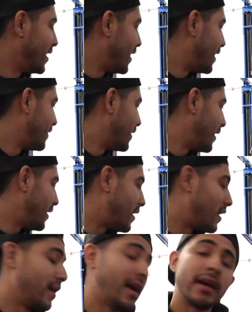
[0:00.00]
And then,
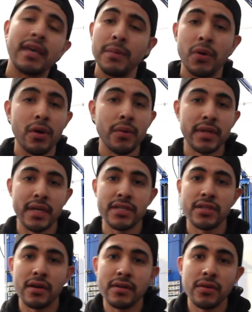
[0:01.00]
yeah, keep going with the install.